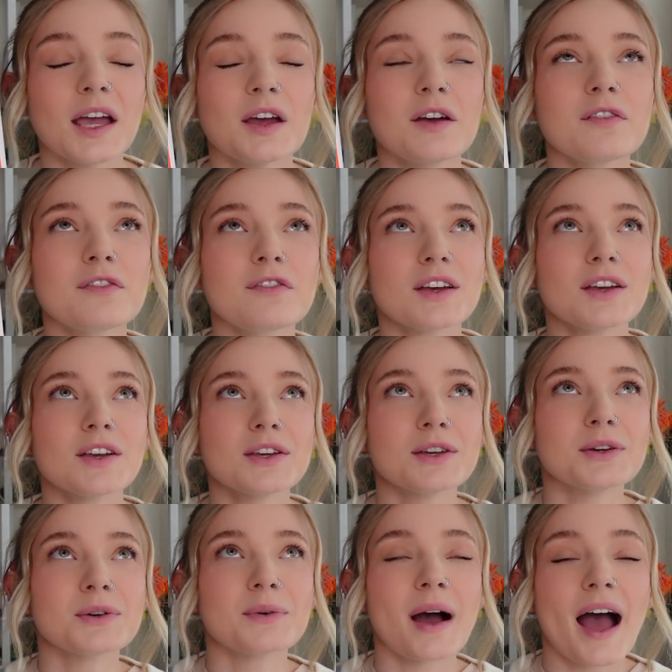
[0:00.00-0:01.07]
If
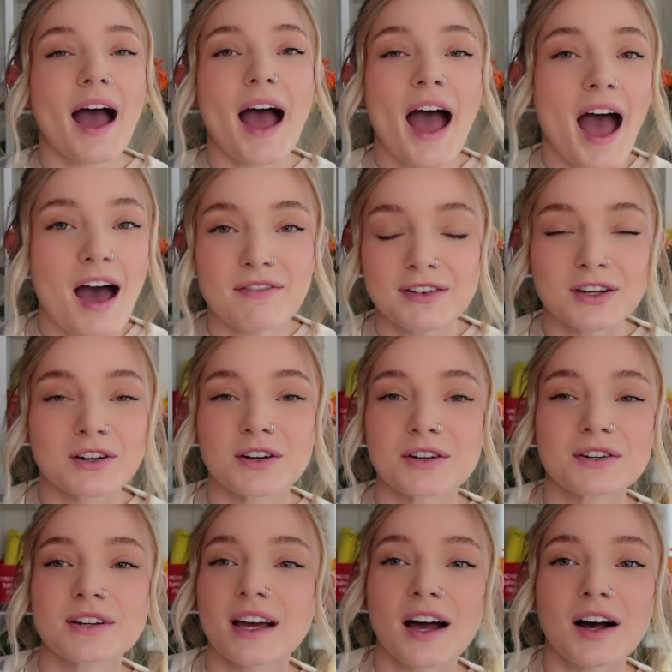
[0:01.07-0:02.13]
you haven't
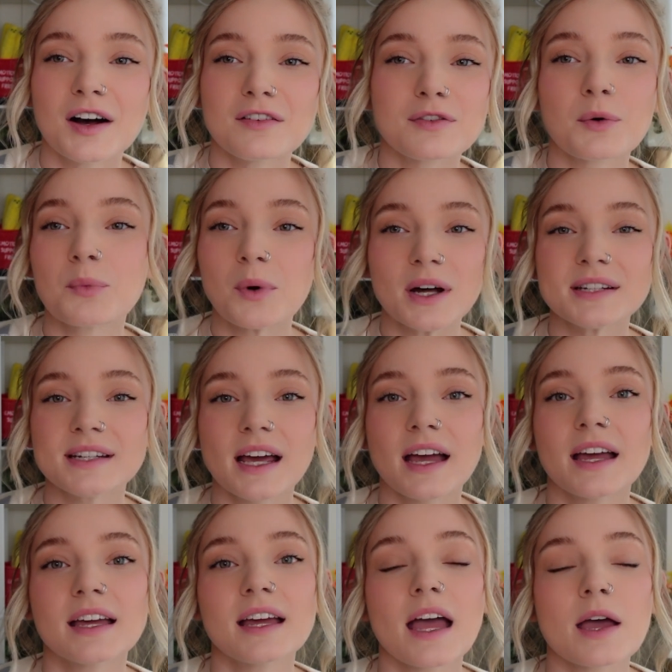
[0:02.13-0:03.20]
heard of One Day.